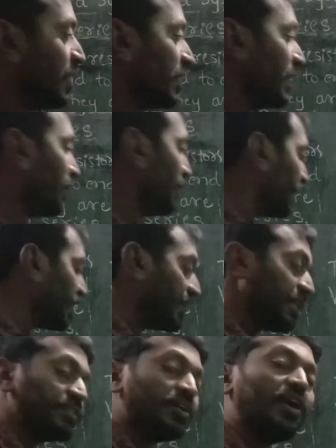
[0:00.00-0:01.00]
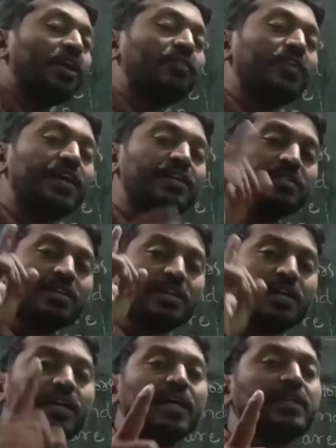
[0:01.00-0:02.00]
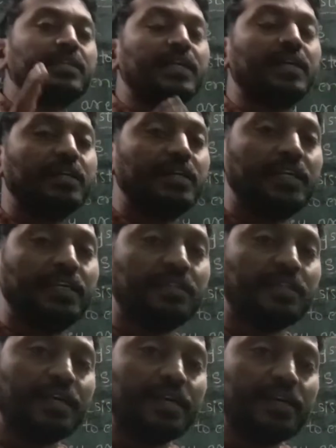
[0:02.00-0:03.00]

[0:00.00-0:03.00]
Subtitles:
ammeter is always connected in the